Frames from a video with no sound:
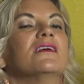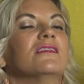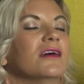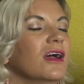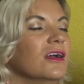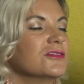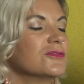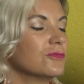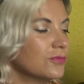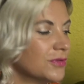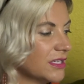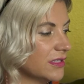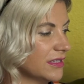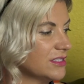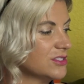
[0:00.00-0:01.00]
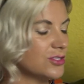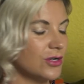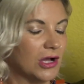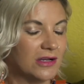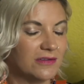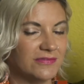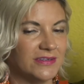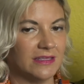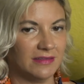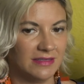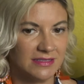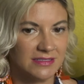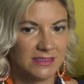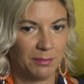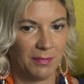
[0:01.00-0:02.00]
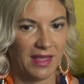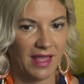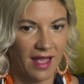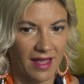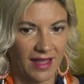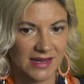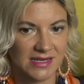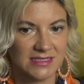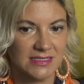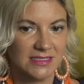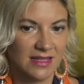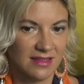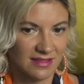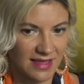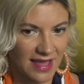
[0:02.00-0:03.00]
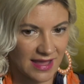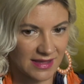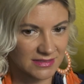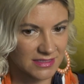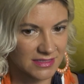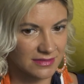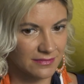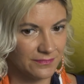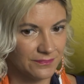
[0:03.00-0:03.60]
there's really strong feelings behind that.